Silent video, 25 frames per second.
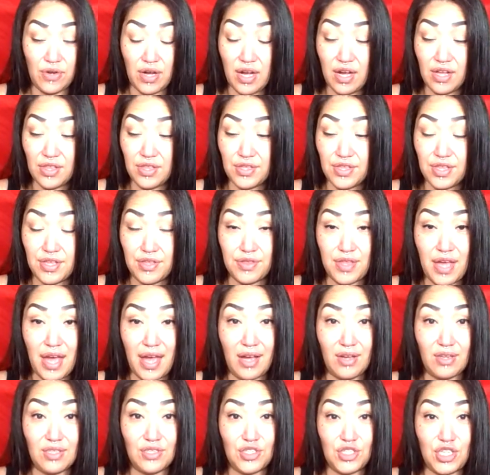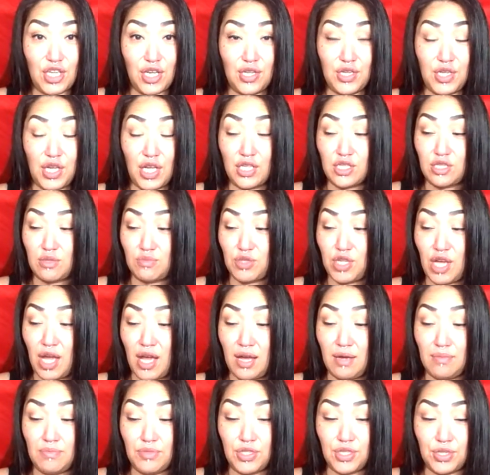Other than that, take some
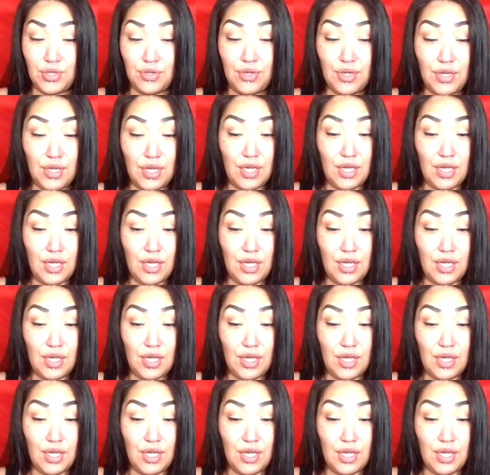time to